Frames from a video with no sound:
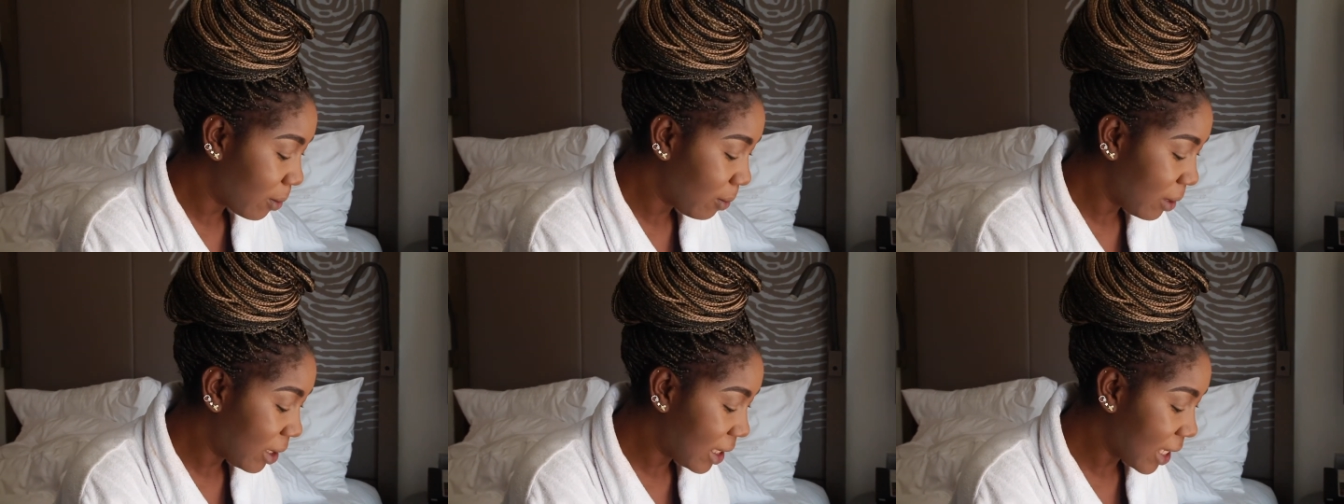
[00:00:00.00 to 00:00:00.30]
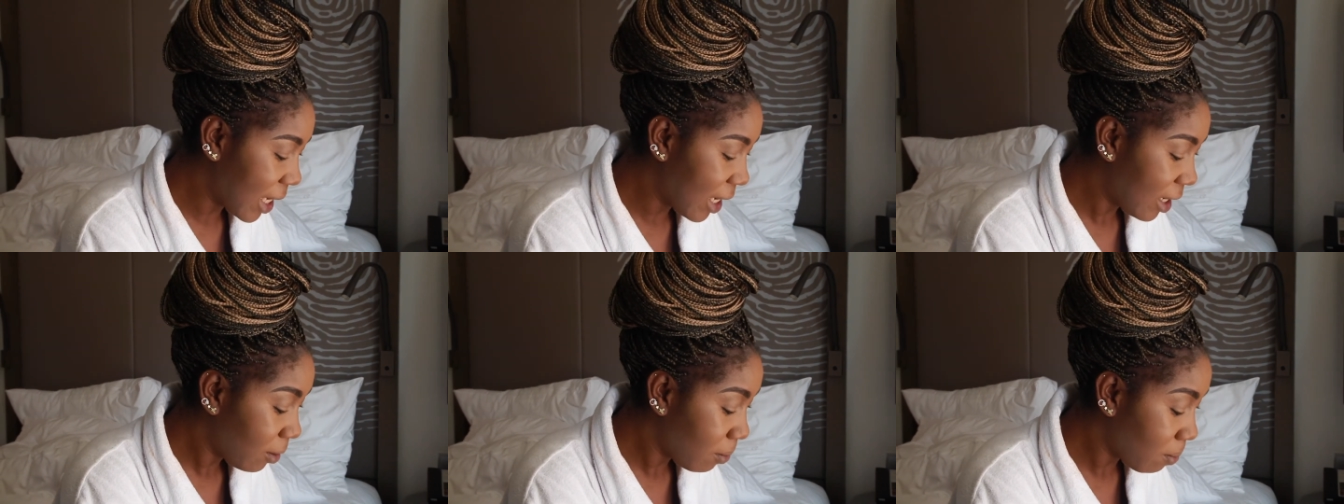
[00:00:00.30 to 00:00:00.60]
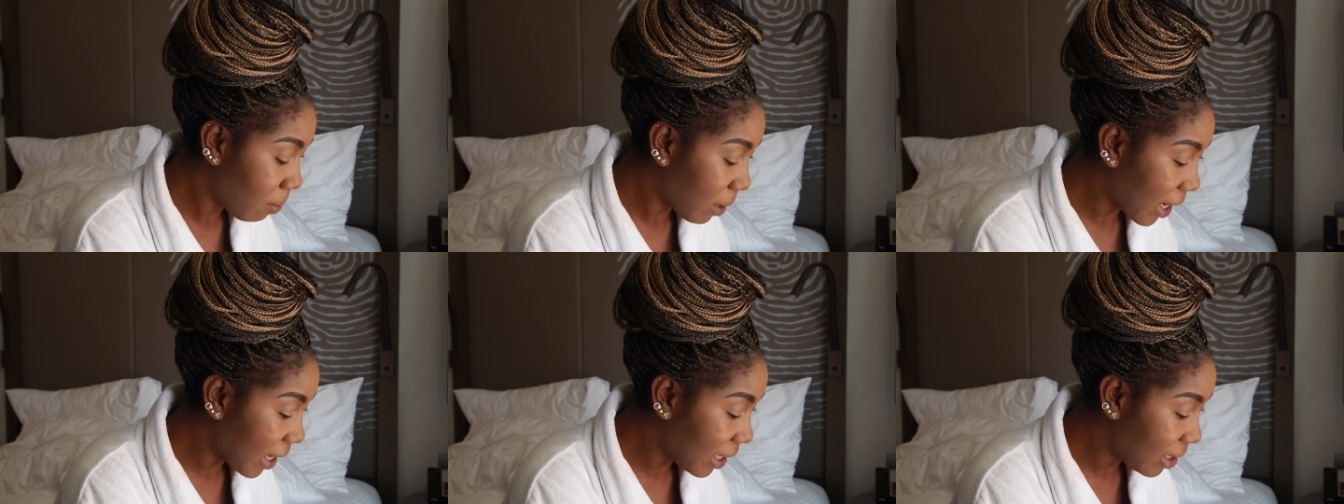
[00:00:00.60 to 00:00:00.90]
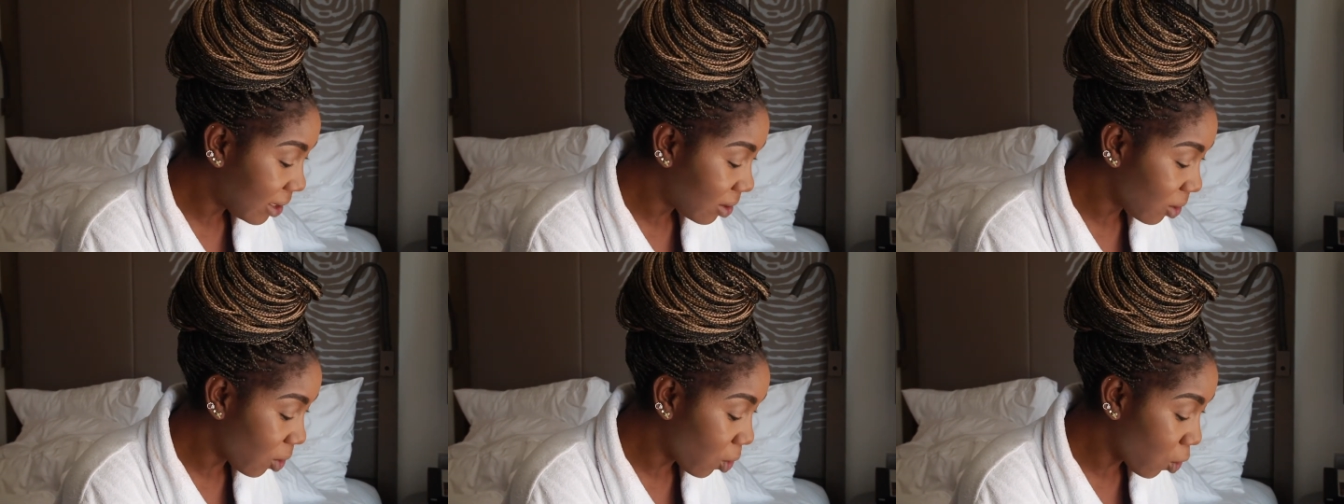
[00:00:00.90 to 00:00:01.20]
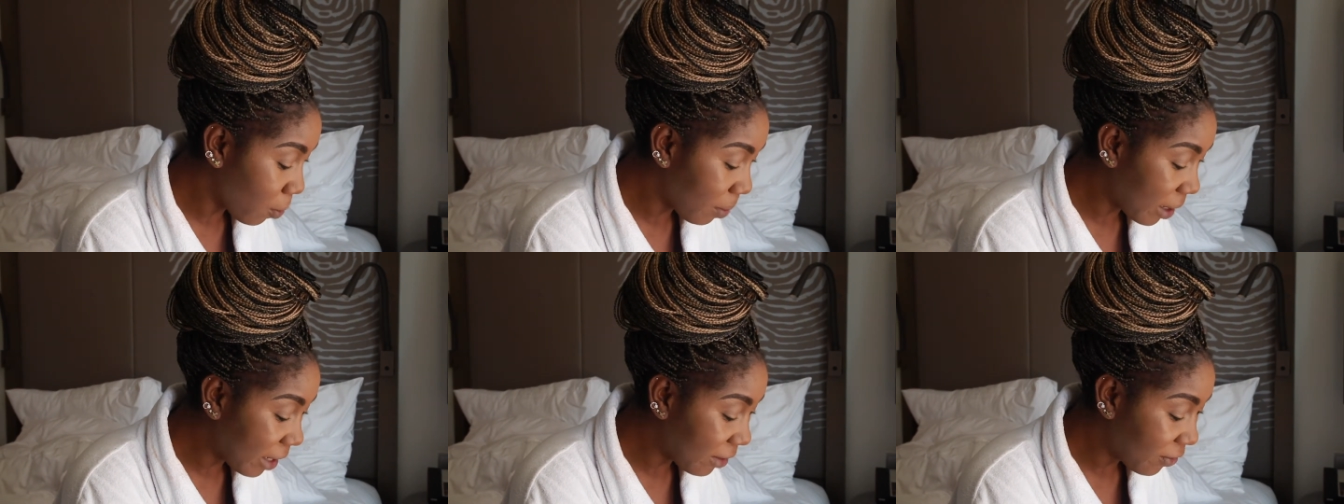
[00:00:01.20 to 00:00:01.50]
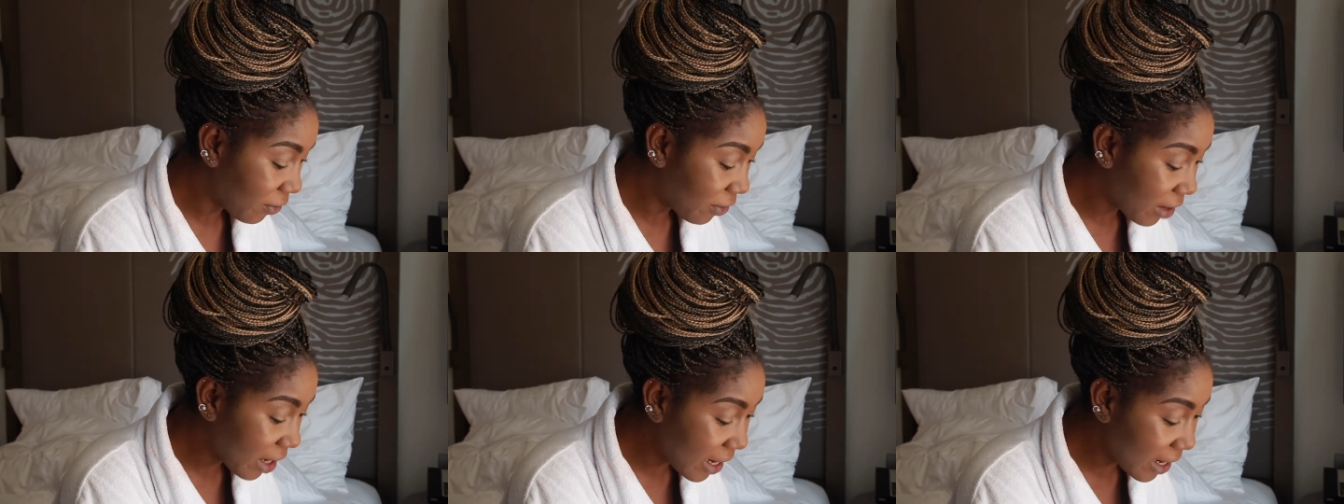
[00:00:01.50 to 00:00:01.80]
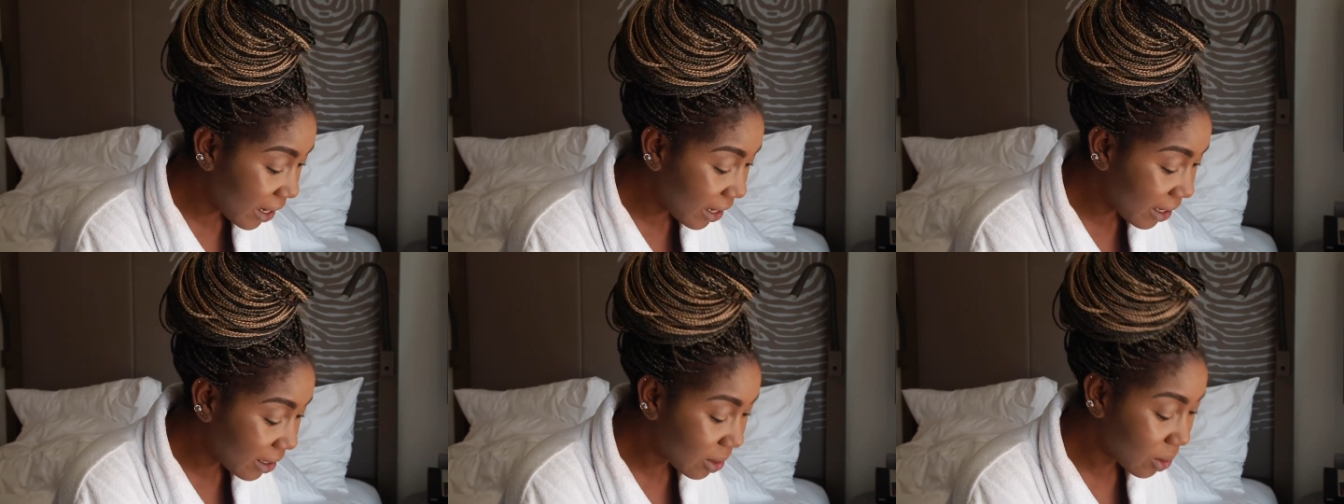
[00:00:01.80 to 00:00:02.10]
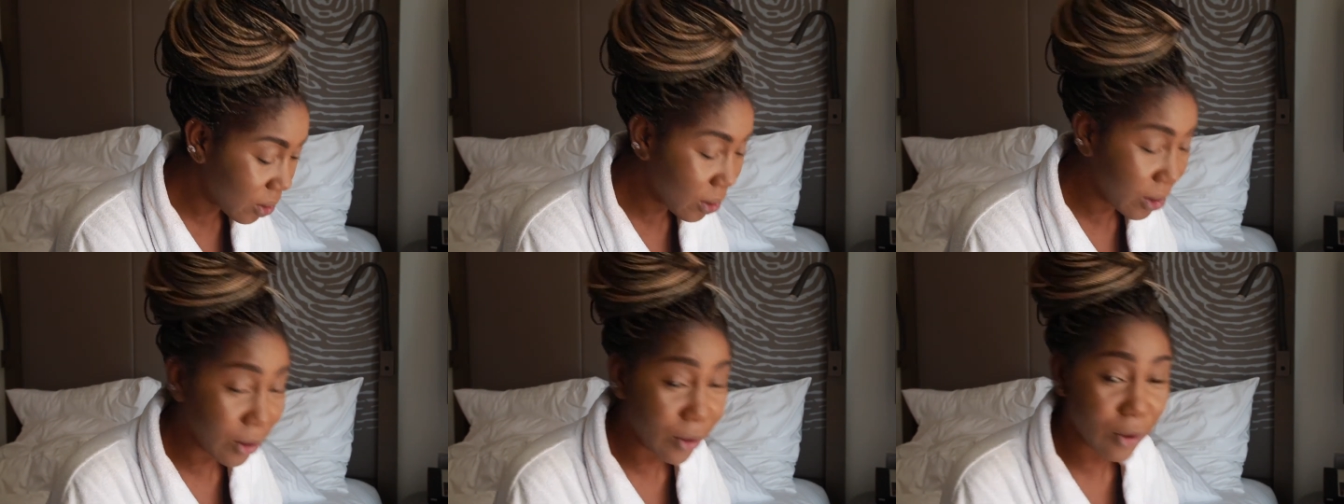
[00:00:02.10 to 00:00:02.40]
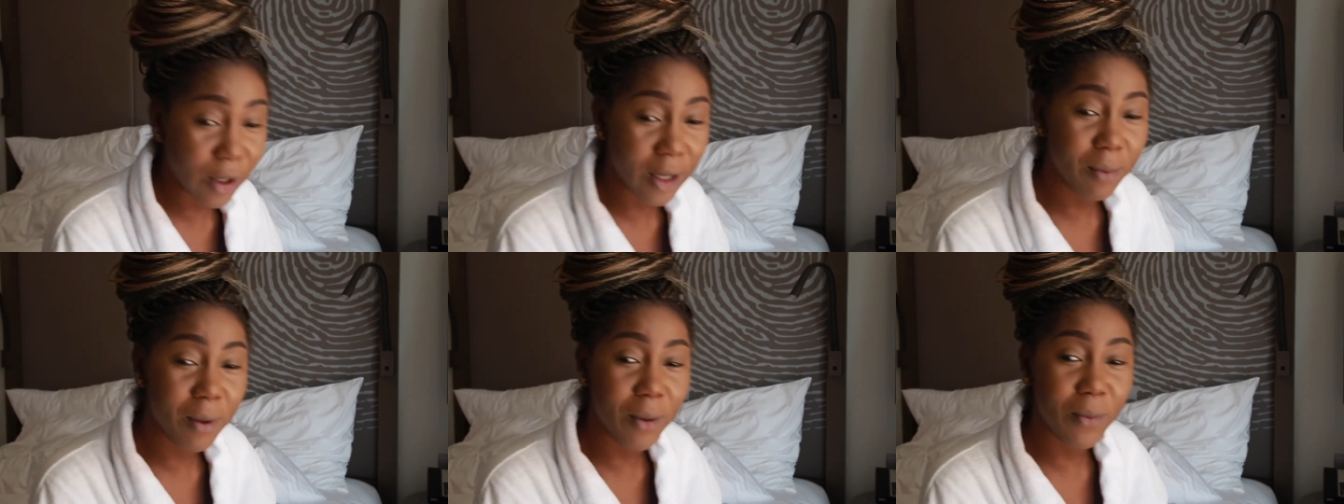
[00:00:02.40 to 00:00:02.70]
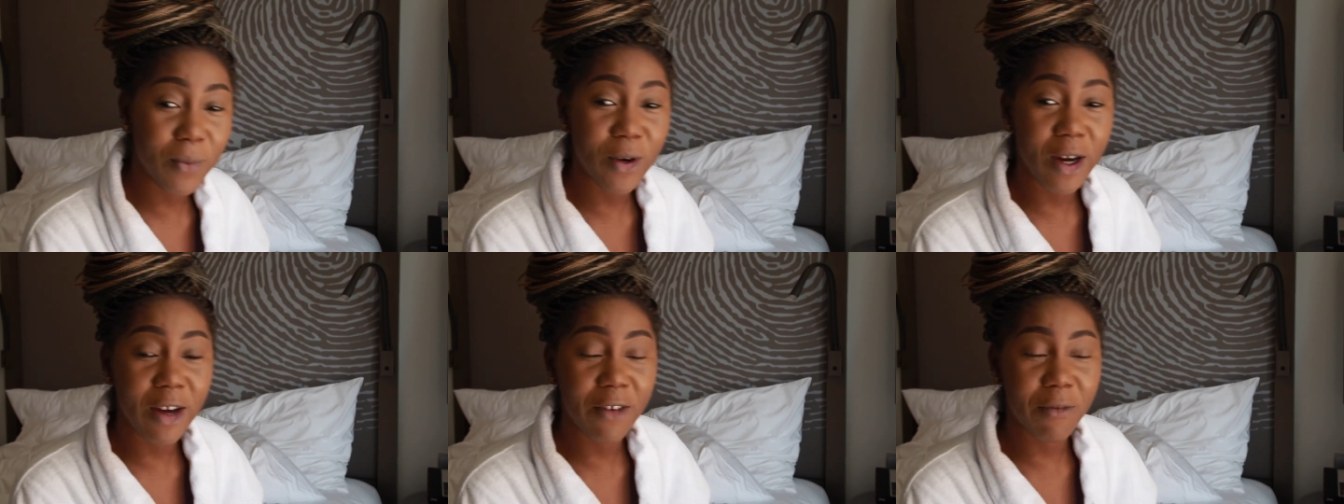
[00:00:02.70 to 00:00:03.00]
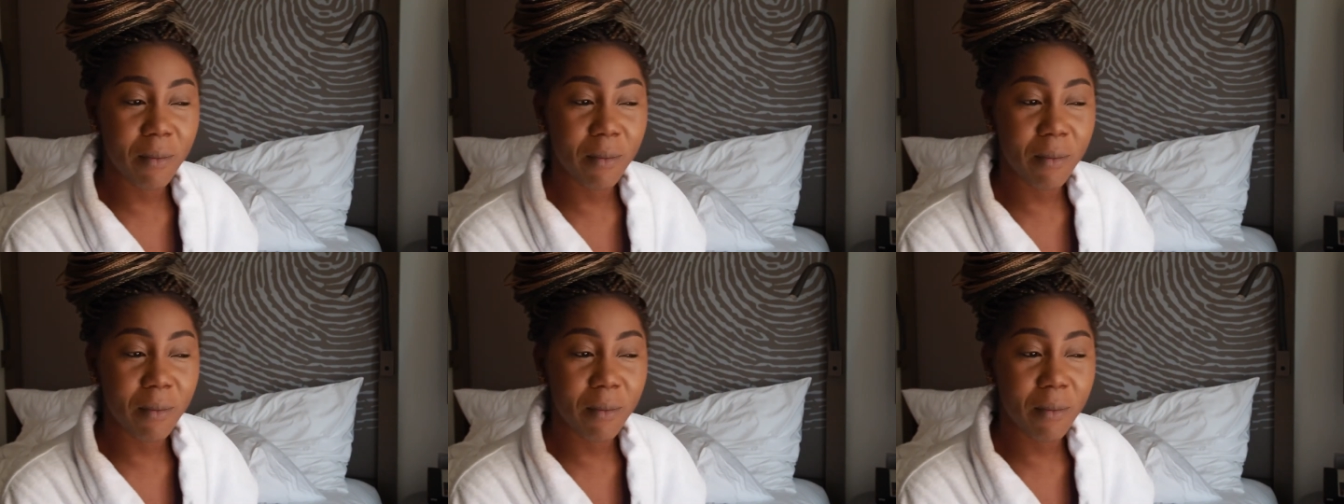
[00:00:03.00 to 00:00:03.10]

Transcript: saying bye to all my friends, all the great people I've